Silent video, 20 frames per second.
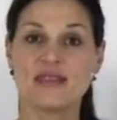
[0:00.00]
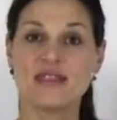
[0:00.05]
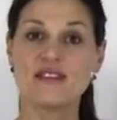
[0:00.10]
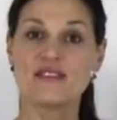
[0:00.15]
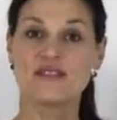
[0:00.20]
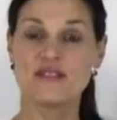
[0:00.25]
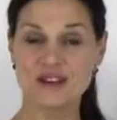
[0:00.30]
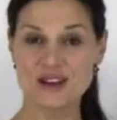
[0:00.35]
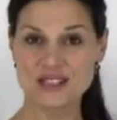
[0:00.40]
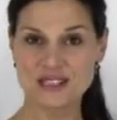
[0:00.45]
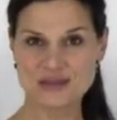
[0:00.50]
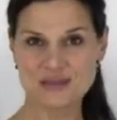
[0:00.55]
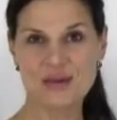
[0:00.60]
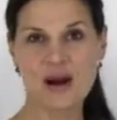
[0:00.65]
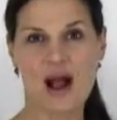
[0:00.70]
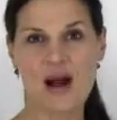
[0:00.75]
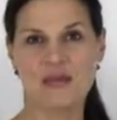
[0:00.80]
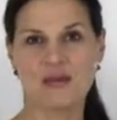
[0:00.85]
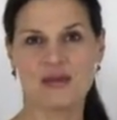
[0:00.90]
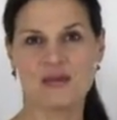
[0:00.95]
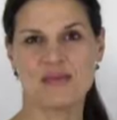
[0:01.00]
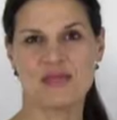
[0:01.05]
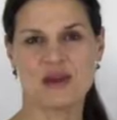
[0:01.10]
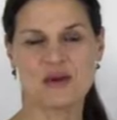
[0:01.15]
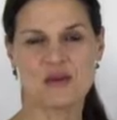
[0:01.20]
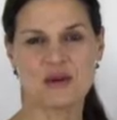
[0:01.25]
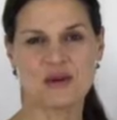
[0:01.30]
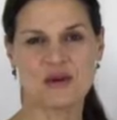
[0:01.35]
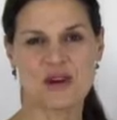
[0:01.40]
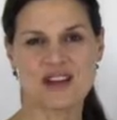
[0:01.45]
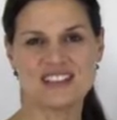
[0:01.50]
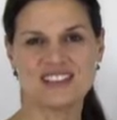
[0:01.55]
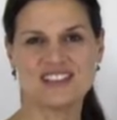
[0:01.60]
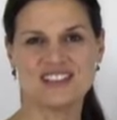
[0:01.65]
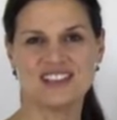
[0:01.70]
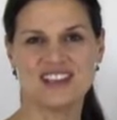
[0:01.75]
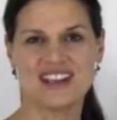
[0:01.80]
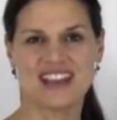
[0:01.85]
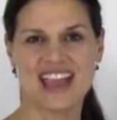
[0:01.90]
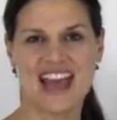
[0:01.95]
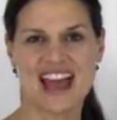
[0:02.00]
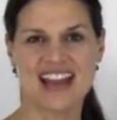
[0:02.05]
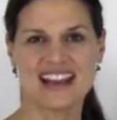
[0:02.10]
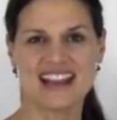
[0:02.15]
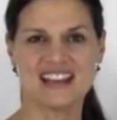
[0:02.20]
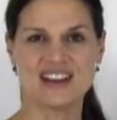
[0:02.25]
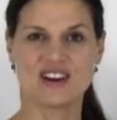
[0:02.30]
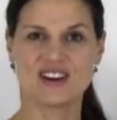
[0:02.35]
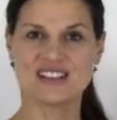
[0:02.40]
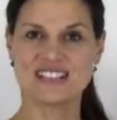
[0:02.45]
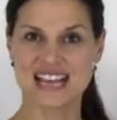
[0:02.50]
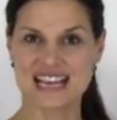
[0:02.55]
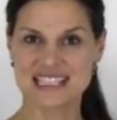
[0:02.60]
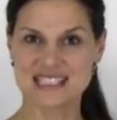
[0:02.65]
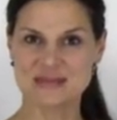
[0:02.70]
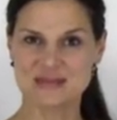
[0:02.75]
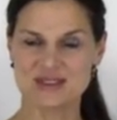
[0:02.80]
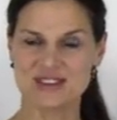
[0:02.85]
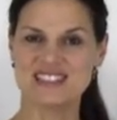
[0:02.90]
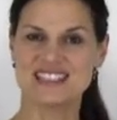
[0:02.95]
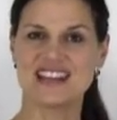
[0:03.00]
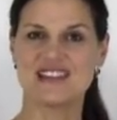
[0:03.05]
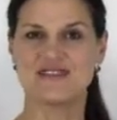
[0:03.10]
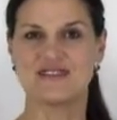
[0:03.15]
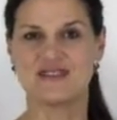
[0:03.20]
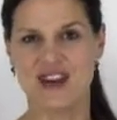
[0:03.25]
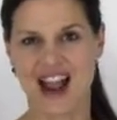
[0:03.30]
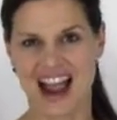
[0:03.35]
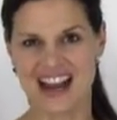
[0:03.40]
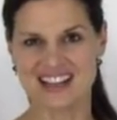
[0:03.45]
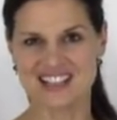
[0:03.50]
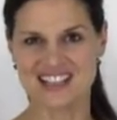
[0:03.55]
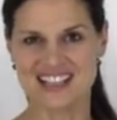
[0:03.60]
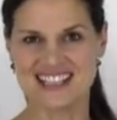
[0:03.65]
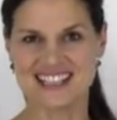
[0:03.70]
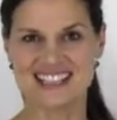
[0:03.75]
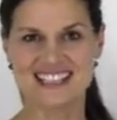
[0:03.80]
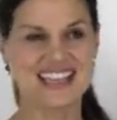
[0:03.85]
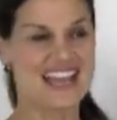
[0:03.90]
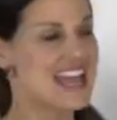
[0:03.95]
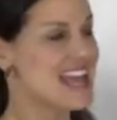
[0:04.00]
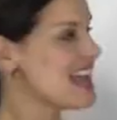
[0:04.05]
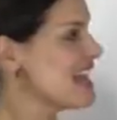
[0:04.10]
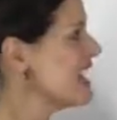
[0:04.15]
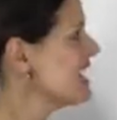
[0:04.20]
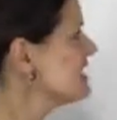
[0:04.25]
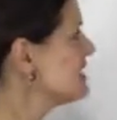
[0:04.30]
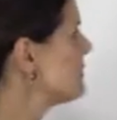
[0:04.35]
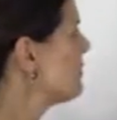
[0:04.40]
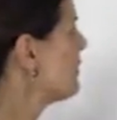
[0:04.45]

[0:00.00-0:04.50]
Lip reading: The first problem that we're going to look at in our decimals and fractions is a